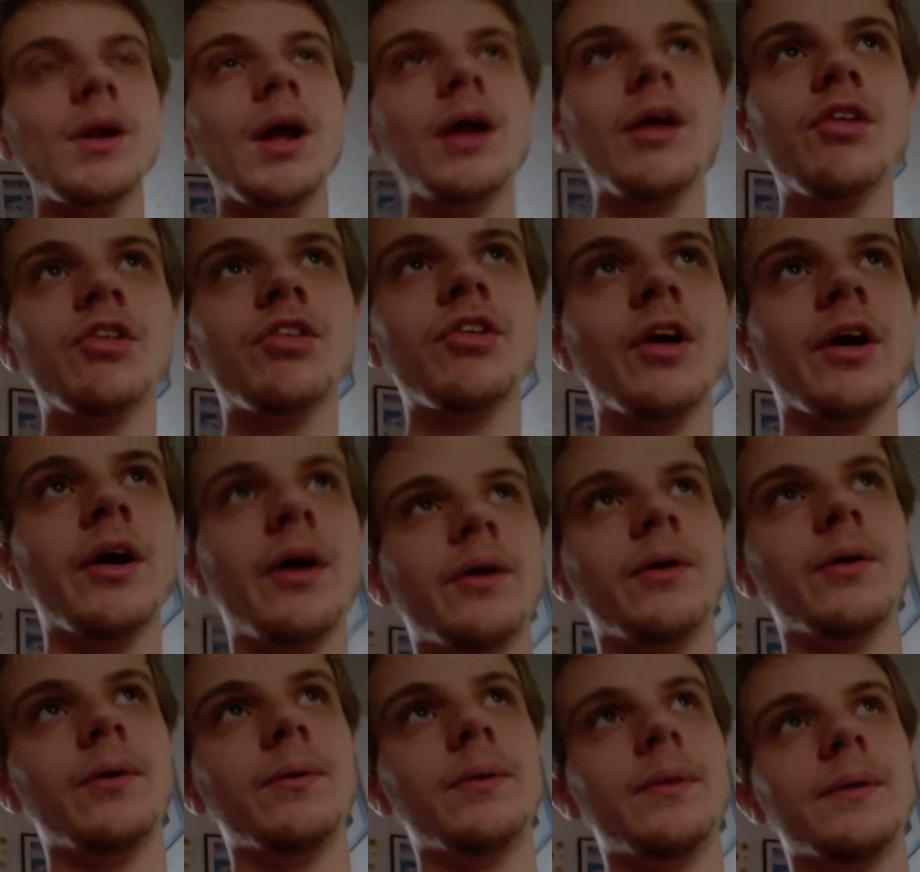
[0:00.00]
So,
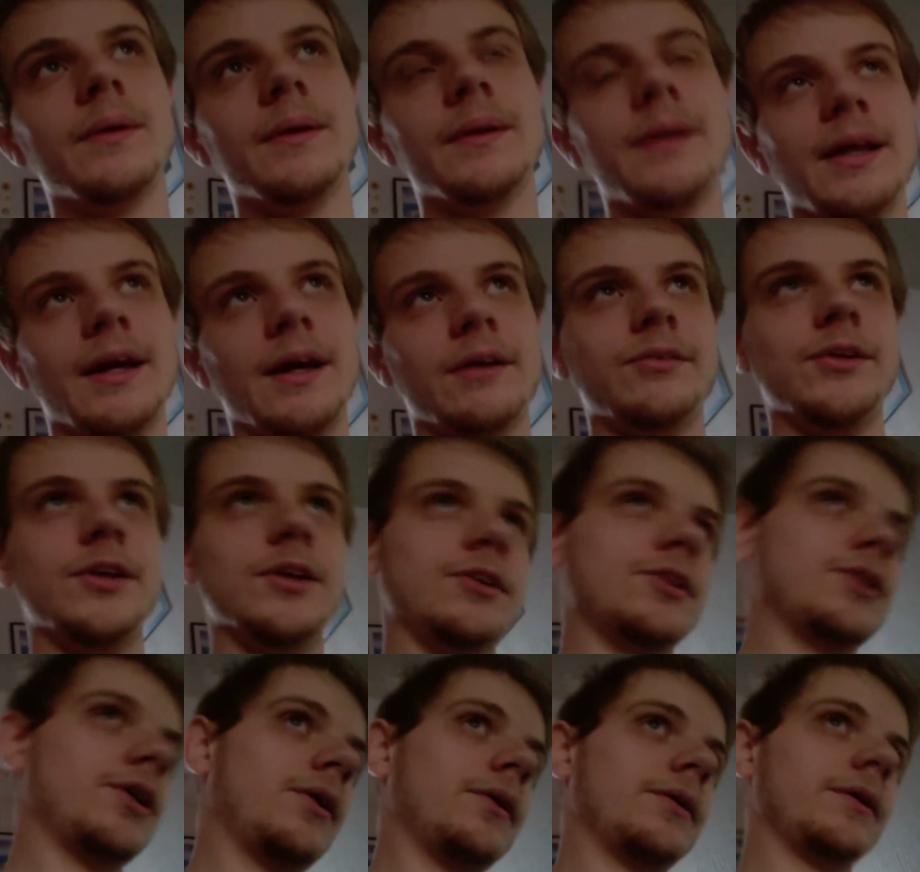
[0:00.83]
yeah, if you
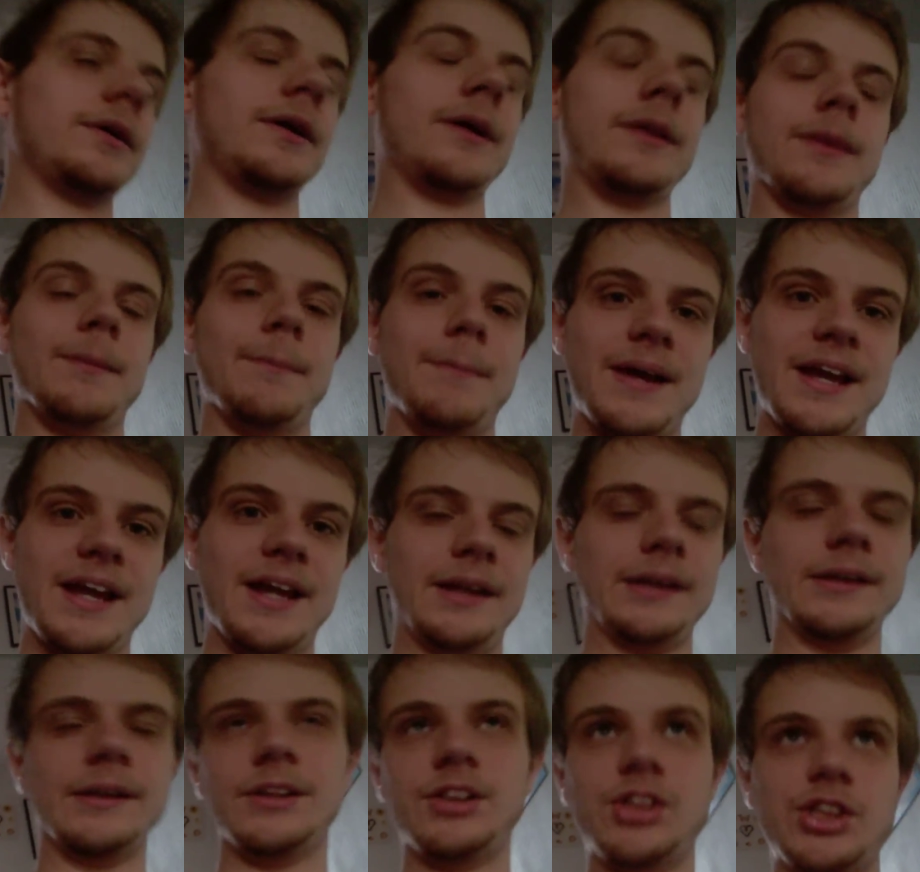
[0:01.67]
just go into, like, the
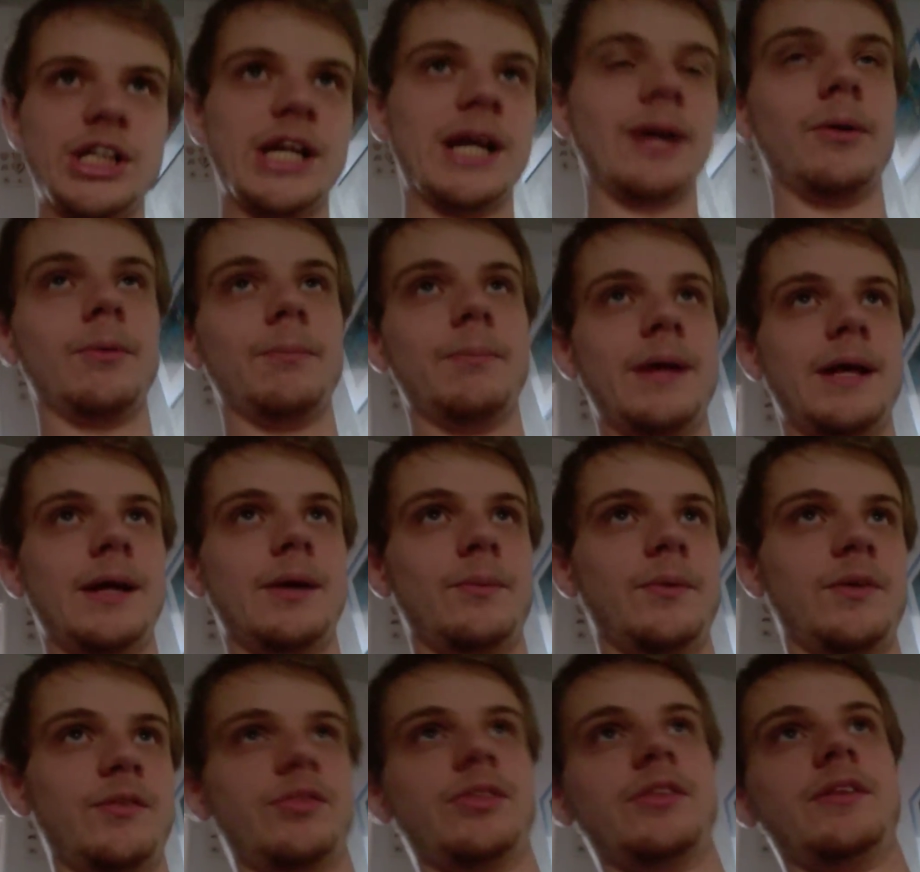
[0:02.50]
main channel bit
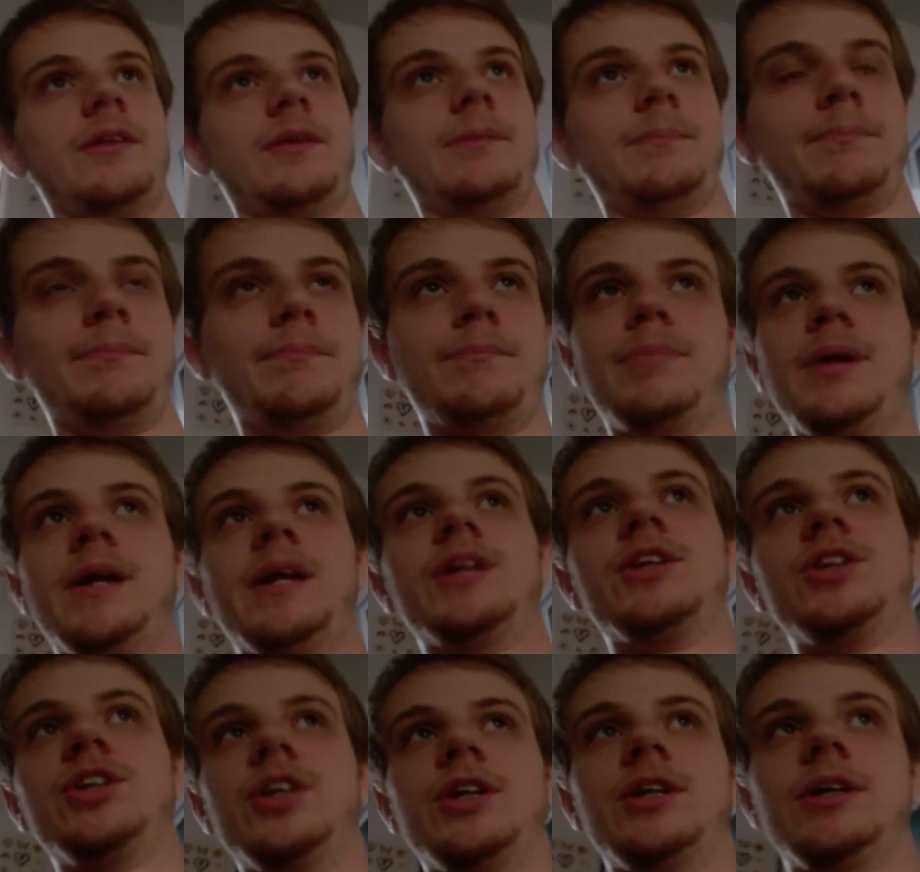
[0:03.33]
with the
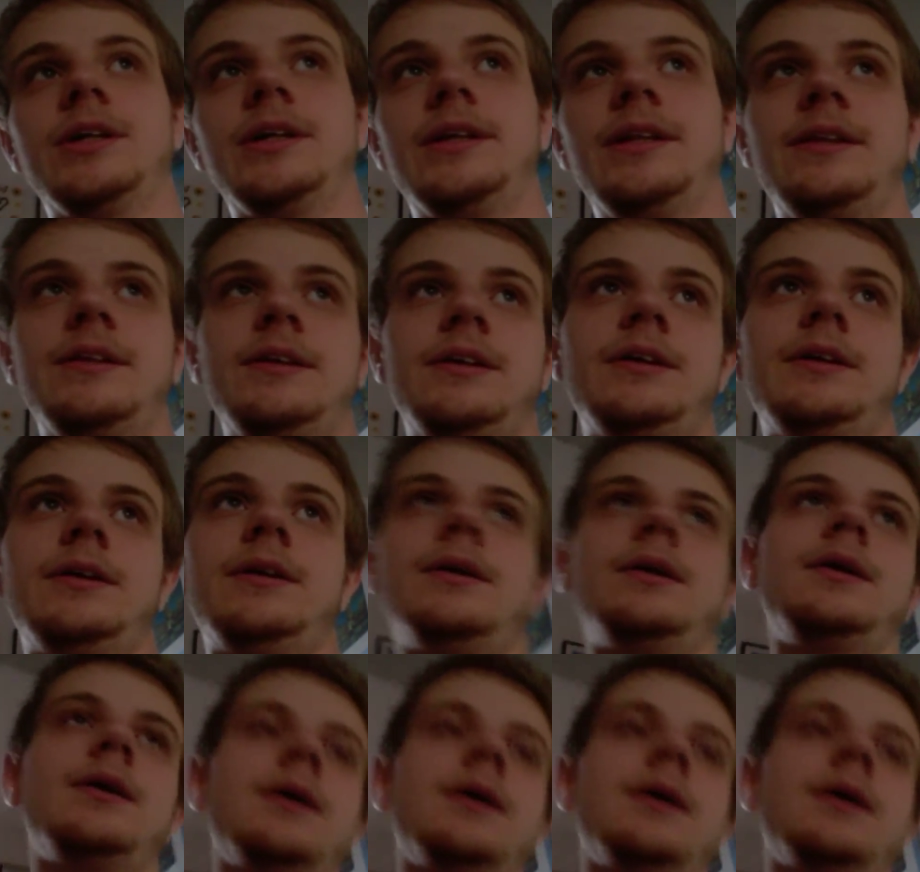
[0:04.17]
picture and the